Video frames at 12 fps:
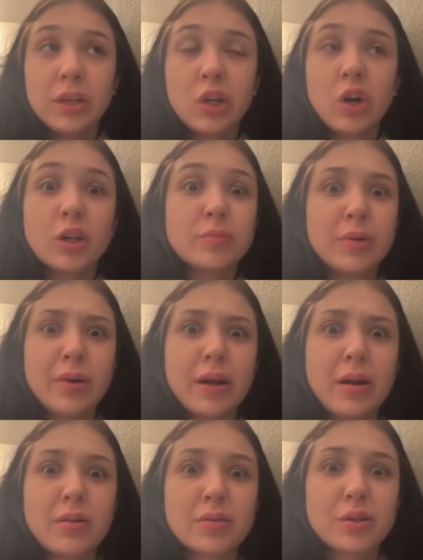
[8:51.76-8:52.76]
he called me
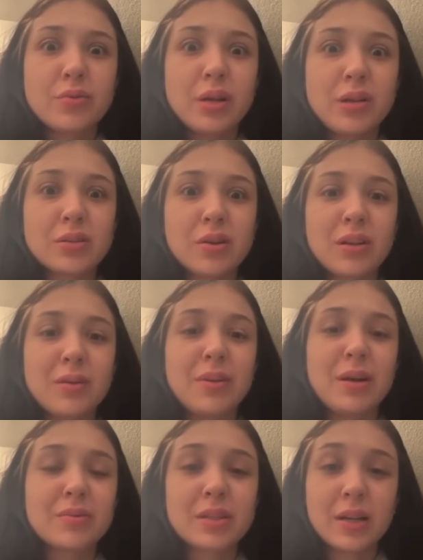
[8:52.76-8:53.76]
right now, and I was like, who the hell's calling
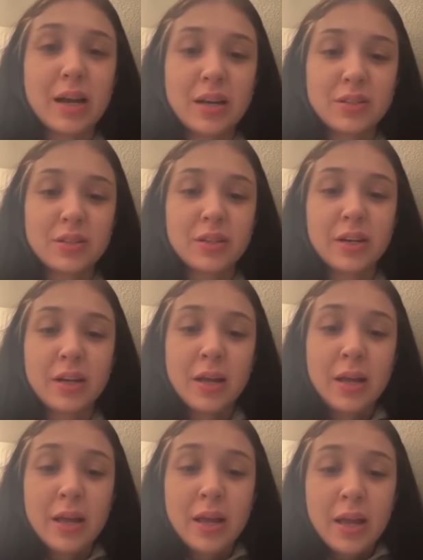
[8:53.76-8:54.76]
me? I wasn't gonna answer it.
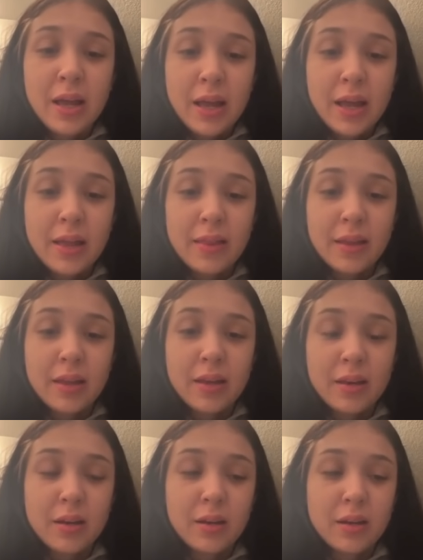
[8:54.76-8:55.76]
And
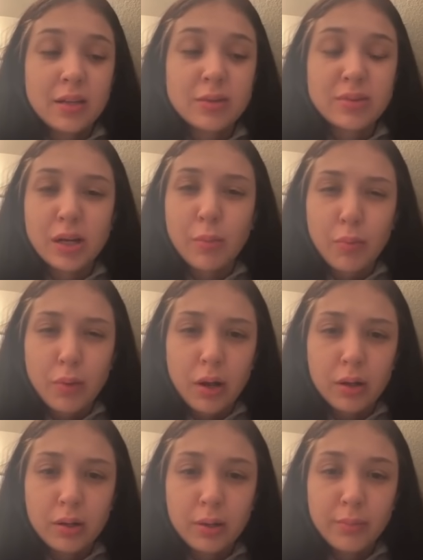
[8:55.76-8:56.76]
then, because it was like a
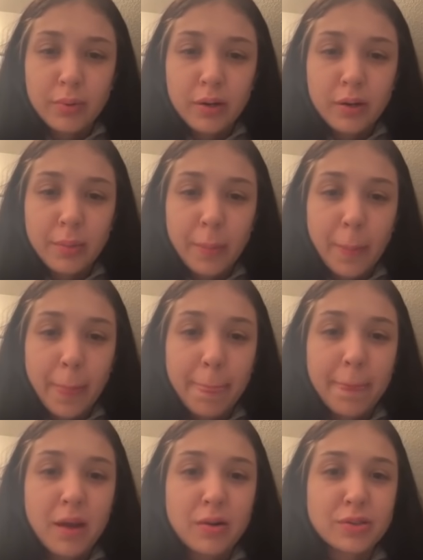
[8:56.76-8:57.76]
block number,
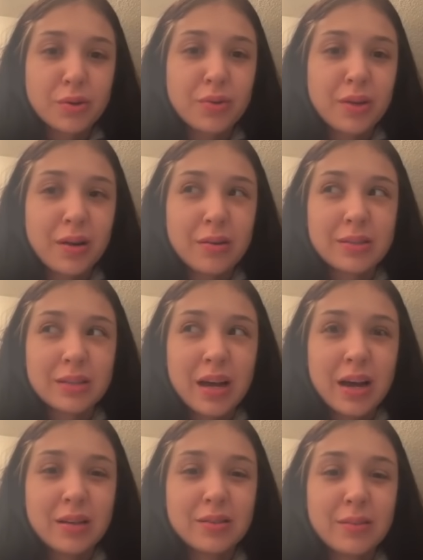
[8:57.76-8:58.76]
and I was like, who the hell is
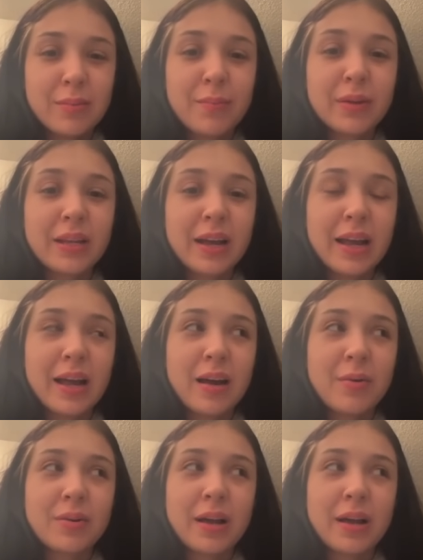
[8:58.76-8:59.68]
that? But then I